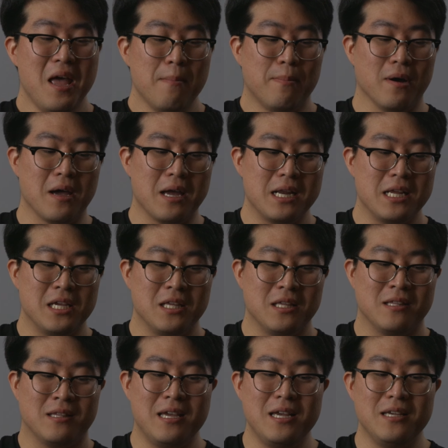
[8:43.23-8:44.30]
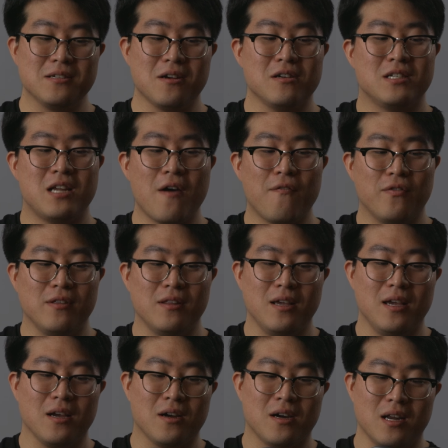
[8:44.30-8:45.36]
But these are
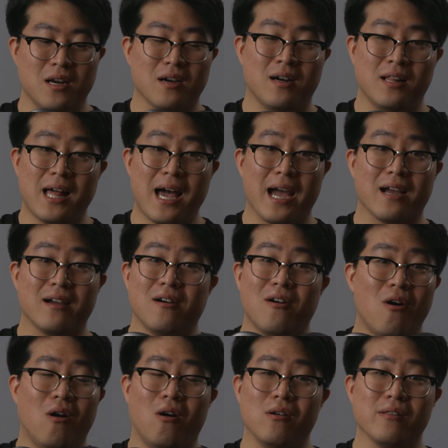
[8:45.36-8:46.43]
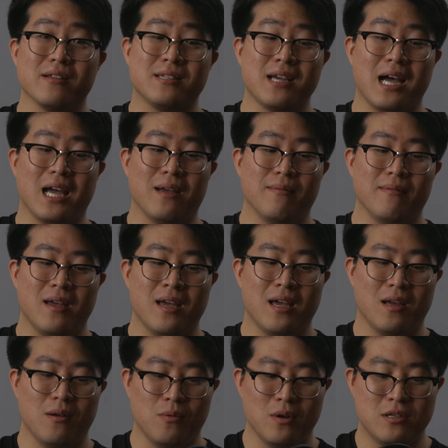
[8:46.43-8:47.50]
definitely gonna clack all the time,
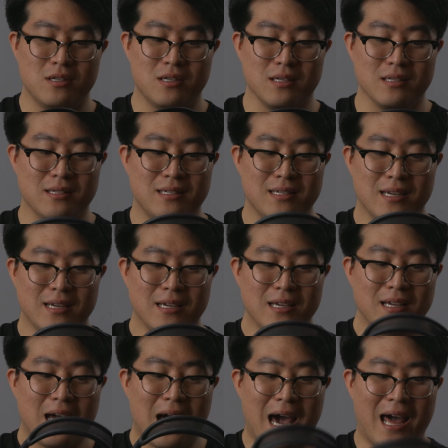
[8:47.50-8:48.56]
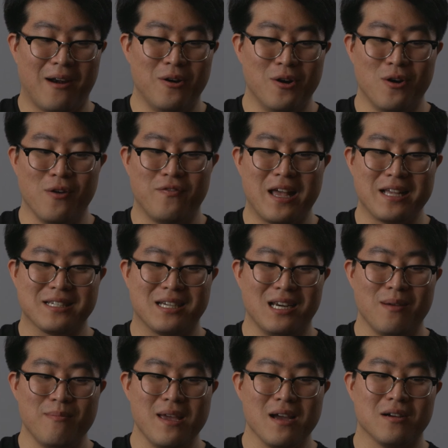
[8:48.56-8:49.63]
and which is, I don't know if that's
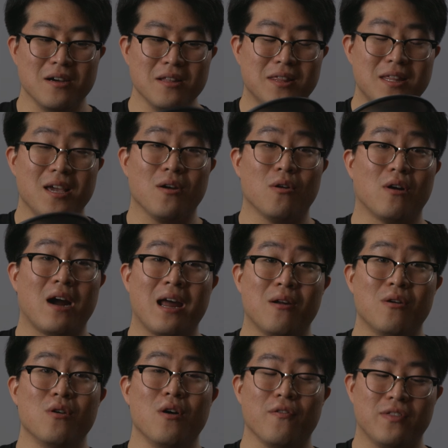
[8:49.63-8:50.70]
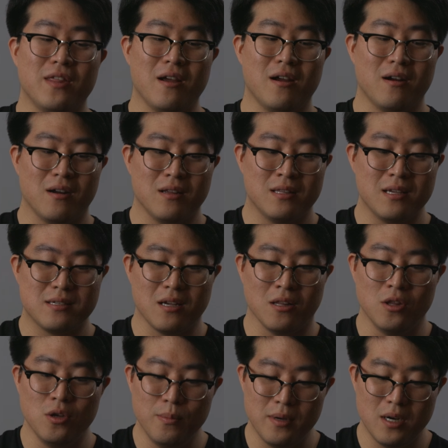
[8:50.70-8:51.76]
gonna be a good thing, or I don't know if this
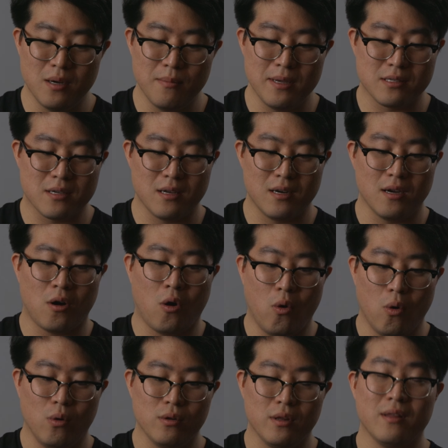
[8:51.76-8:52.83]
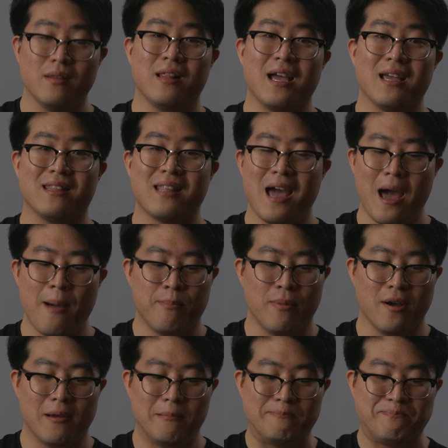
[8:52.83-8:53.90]
aluminum is gonna hold like that,
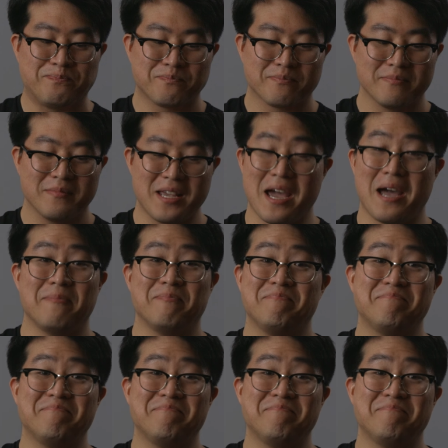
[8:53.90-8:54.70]
but yeah,